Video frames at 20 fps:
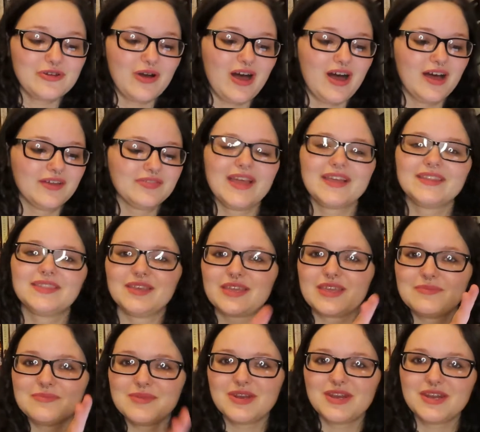on like the
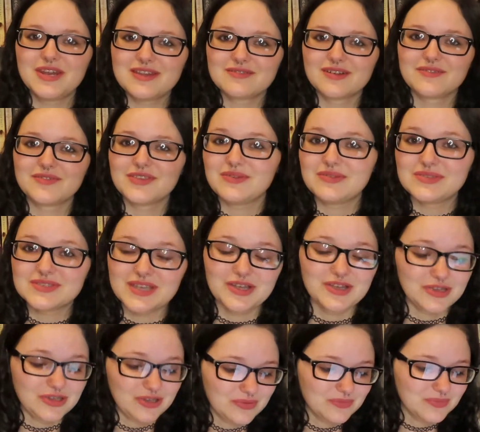community reviews
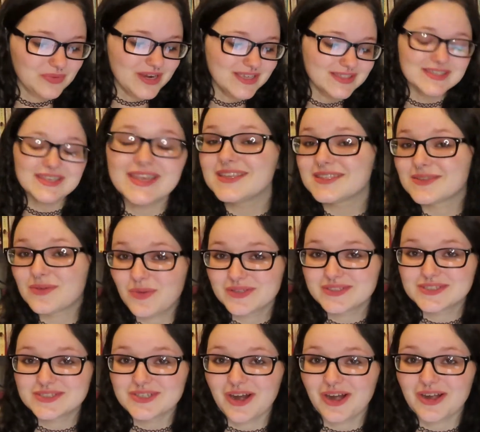on Goodreads is a
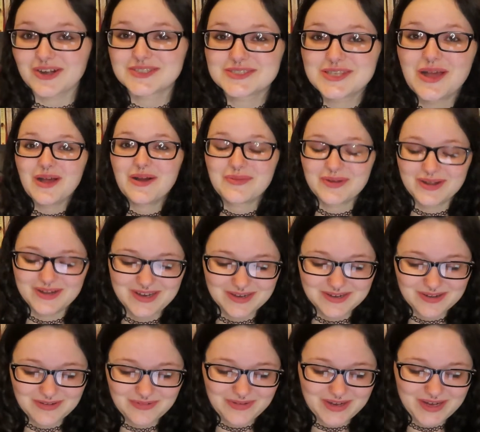1-star, so we're
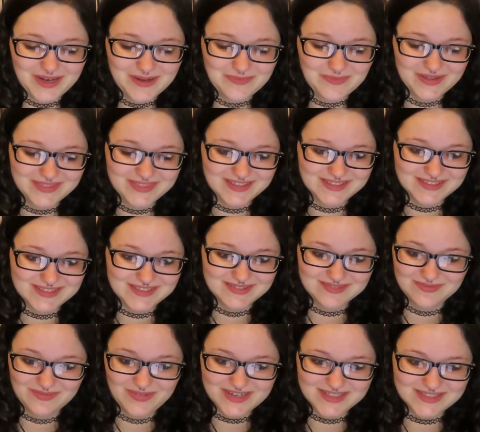gonna read what
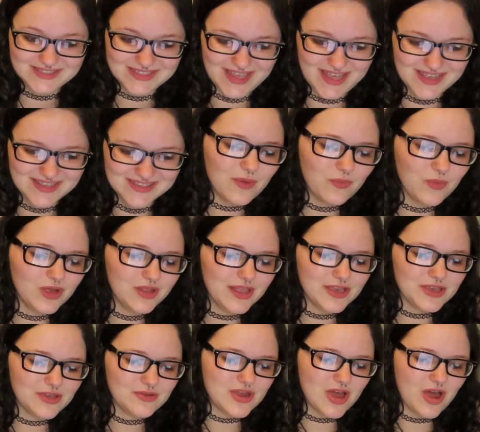it says. I will
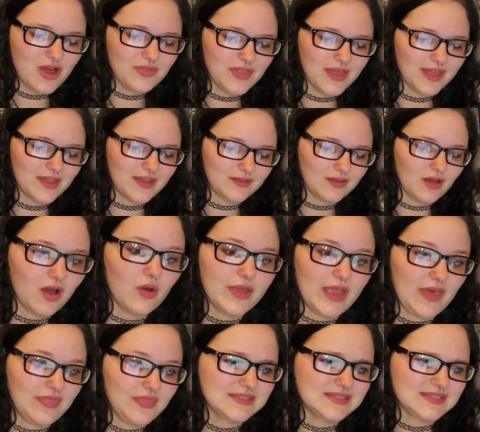let you know that, oh
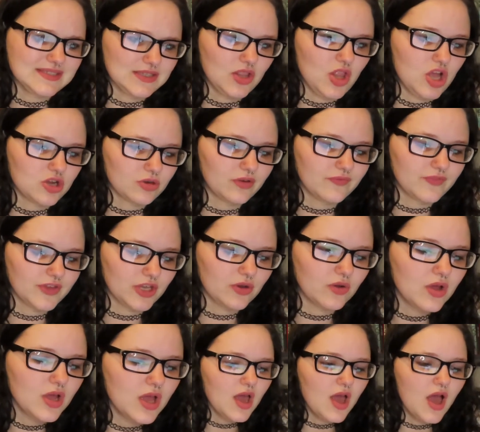yeah, this is a long review.
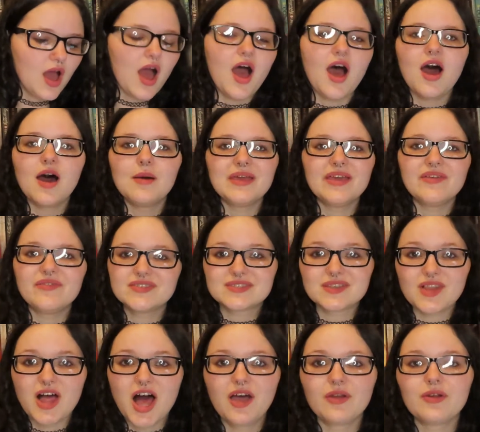If it's a
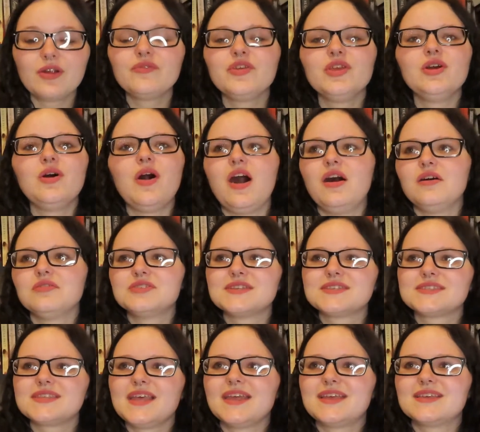long review, I'll
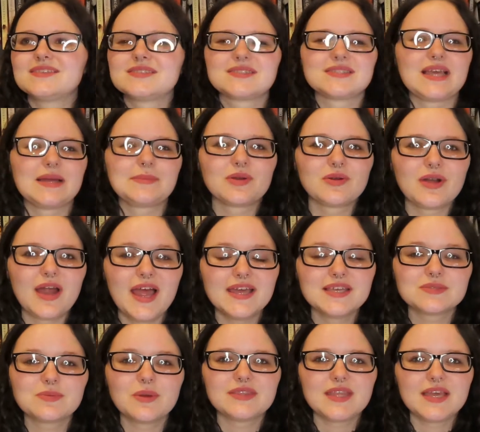just like
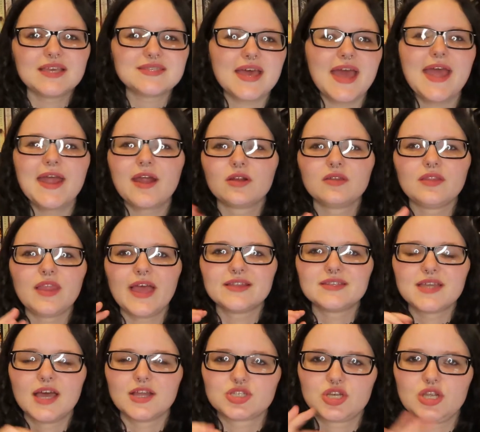summarize what they say or like
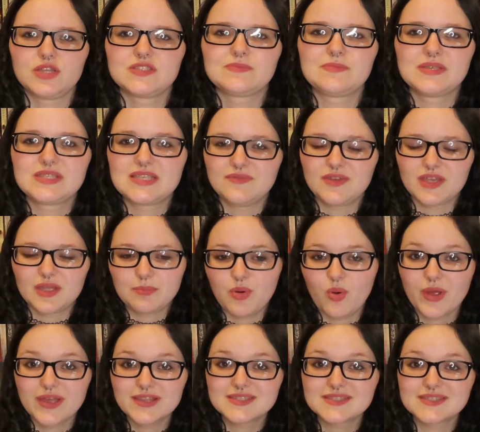touch on specific
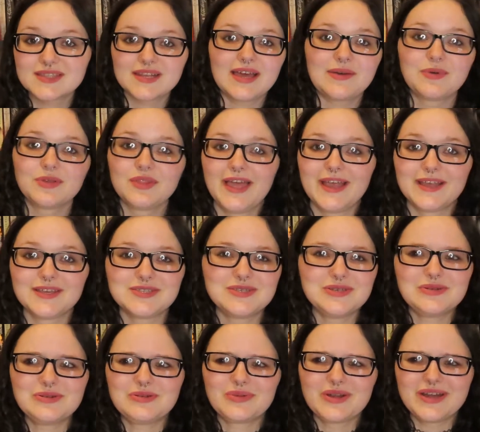points that I would like
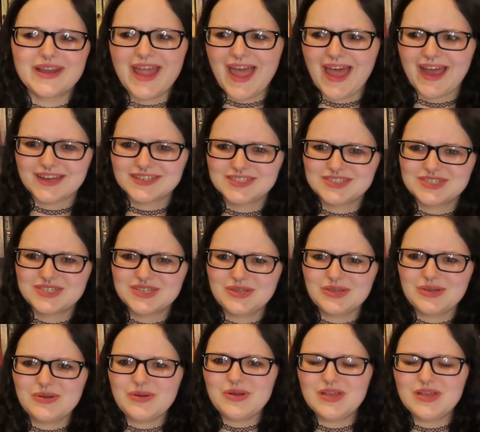to react to.